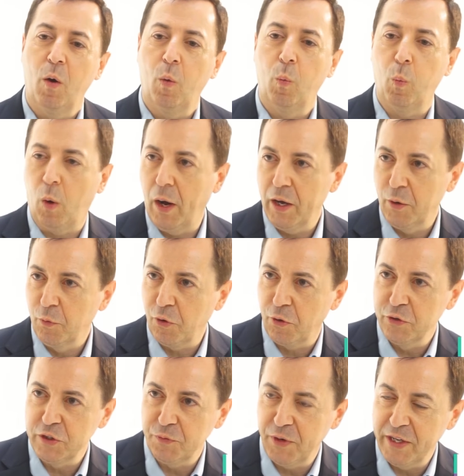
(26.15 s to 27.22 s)
Why
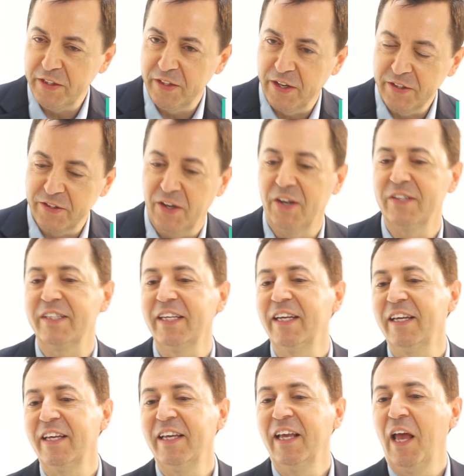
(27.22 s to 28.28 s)
oncology-related anxiety?
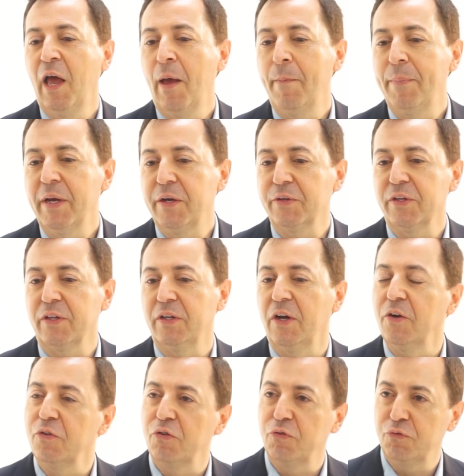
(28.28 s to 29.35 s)
Because it's an
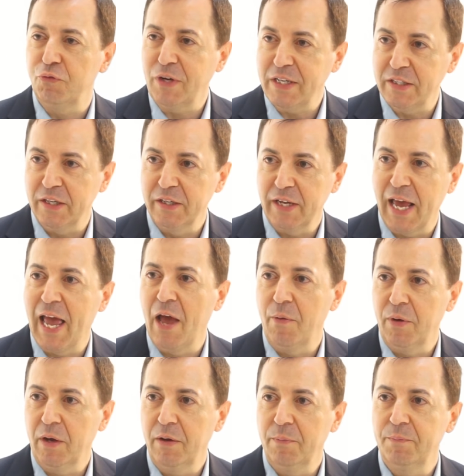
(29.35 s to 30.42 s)
undertreated
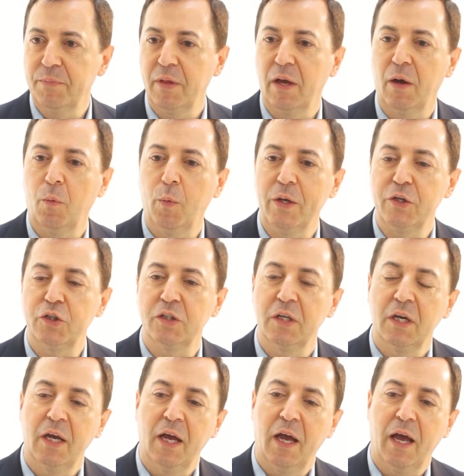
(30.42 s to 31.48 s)
area which
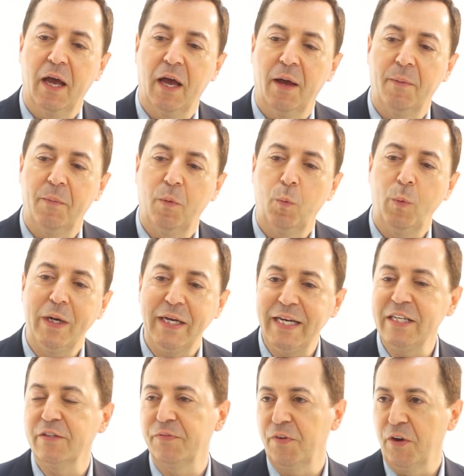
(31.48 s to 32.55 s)
we need
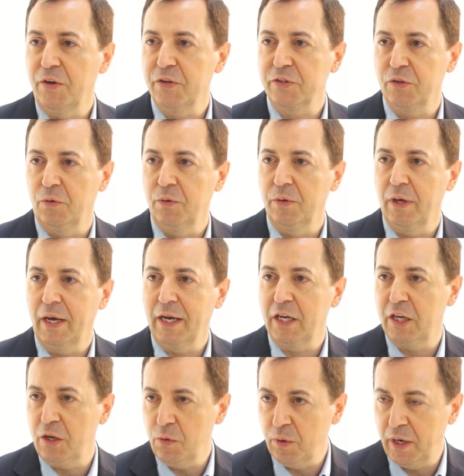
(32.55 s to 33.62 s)
to focus on
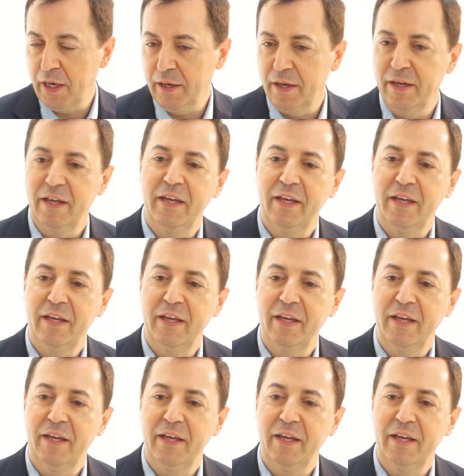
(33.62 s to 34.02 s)
acutely.